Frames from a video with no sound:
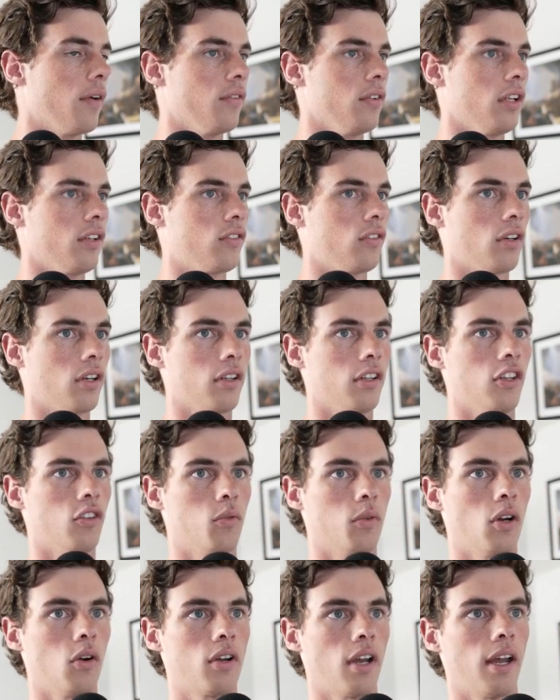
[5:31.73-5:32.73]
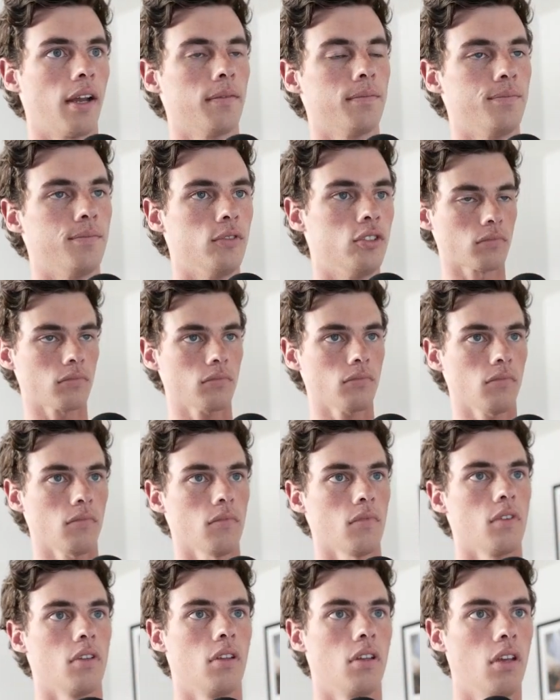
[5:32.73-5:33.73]
Let's look at this one. Okay. So,
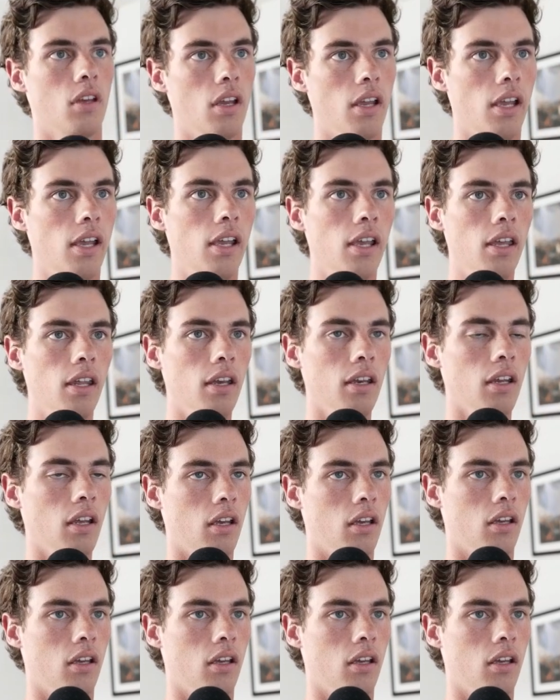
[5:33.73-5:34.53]
in